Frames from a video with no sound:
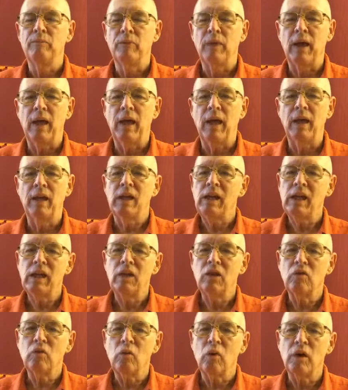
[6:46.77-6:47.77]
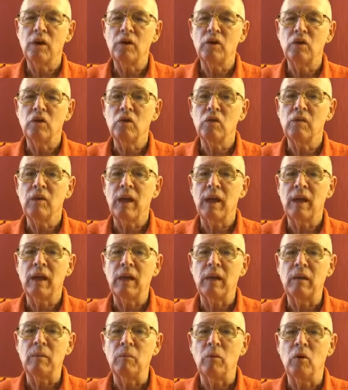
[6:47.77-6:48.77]
And he didn't want to do that
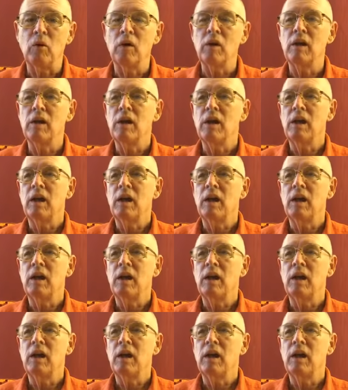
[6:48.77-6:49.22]
anymore.